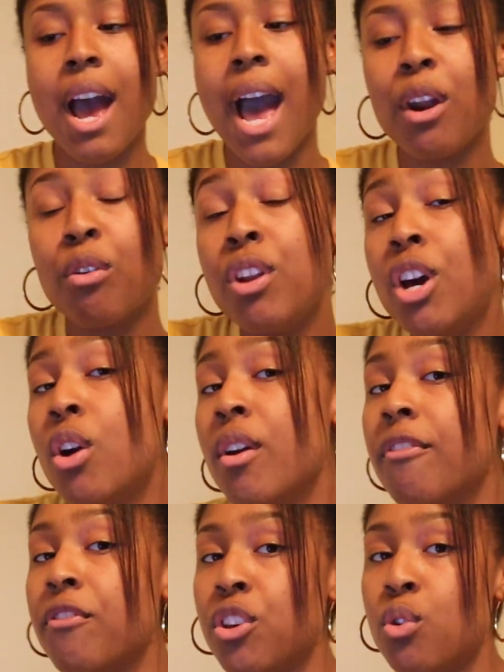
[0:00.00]
I don't know
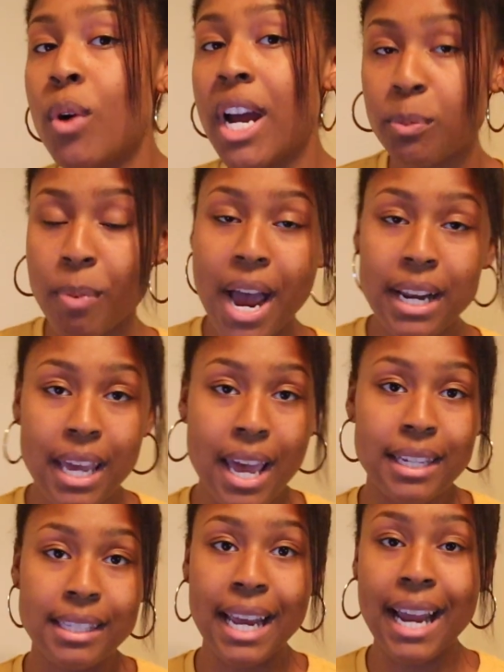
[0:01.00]
if you watch
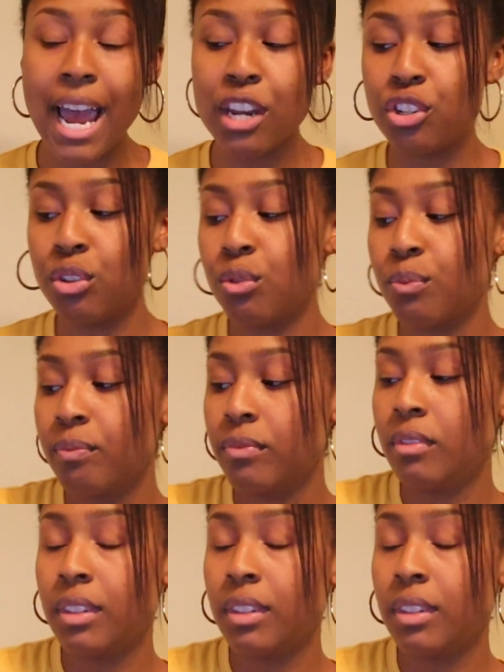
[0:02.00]
podcasts like I do,